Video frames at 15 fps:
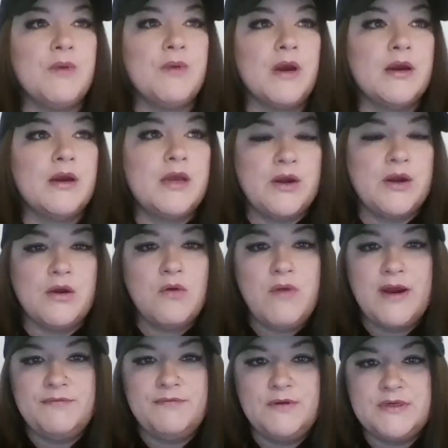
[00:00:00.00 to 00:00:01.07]
were,
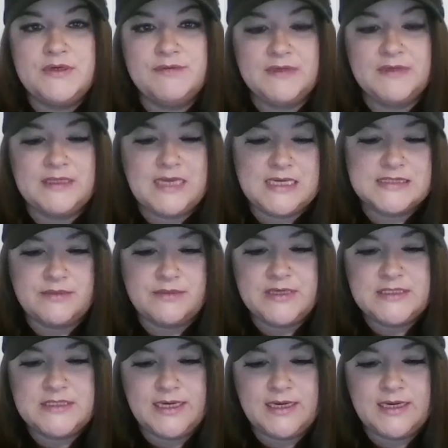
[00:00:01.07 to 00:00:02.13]
quite a few different things that we
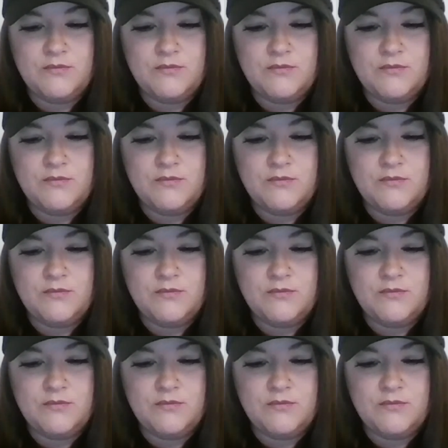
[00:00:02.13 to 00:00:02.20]
did.